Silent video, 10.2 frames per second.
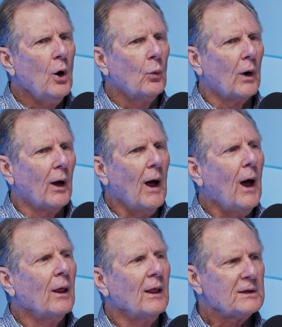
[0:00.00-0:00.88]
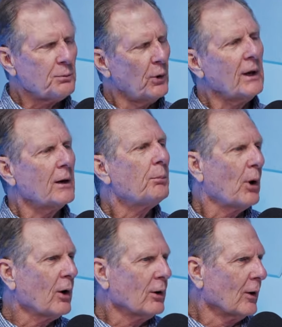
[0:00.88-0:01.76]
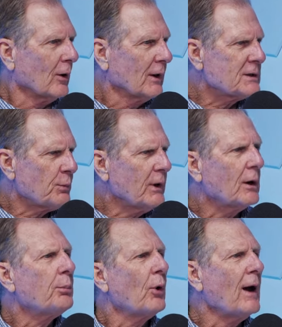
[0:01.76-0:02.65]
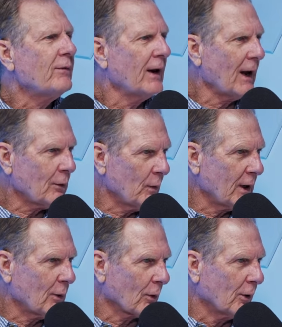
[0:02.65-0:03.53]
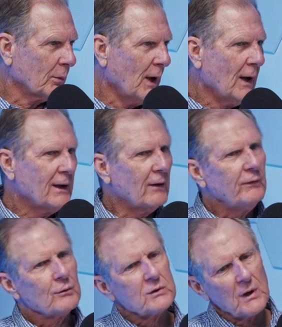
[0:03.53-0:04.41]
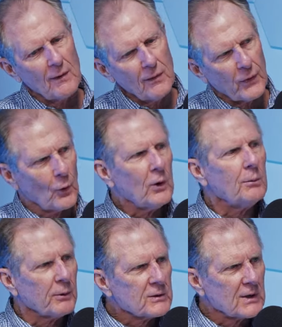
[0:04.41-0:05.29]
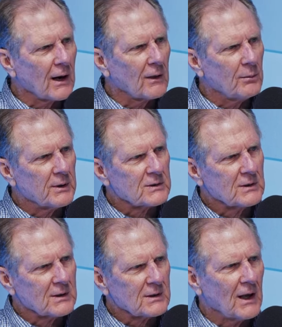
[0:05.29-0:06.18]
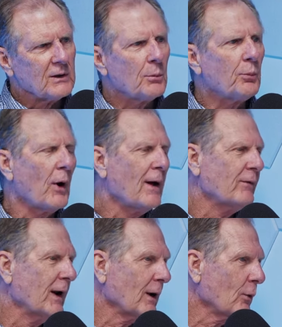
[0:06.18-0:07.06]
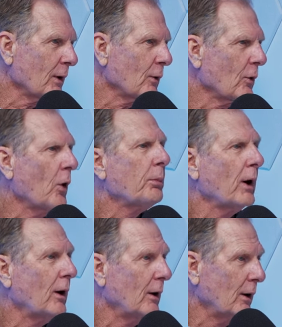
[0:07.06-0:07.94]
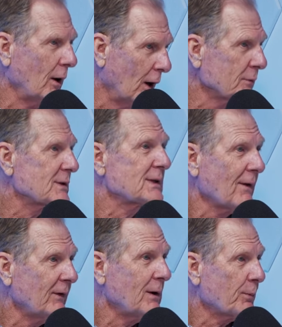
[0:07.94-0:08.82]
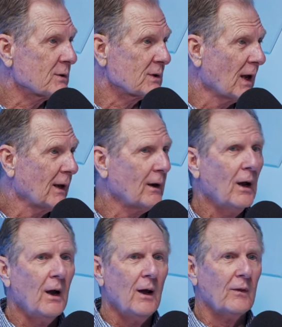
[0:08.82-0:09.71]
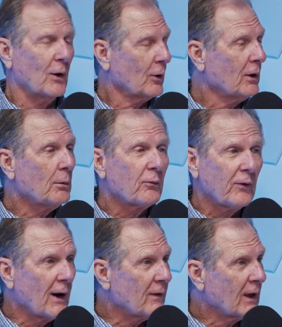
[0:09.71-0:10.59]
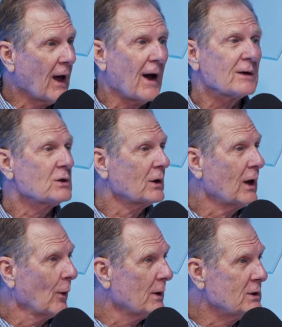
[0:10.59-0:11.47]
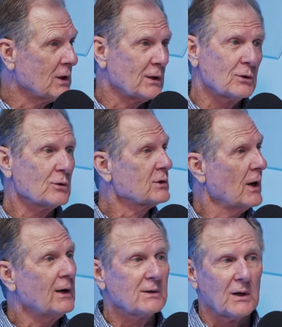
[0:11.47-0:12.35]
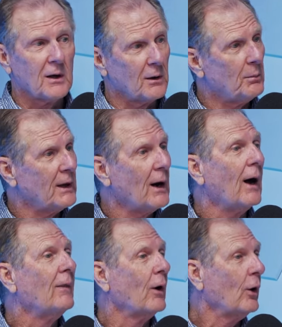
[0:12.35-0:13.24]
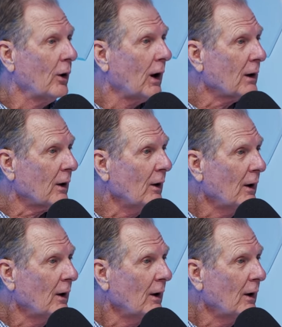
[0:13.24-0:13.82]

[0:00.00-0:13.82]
Well, let's bring in a partner. Let's bring in a private equity group. Give your son 30% of the business. Let the private equity group own 70%. They're going to provide the cash, the guarantees. Your son isn't going to be on the hook.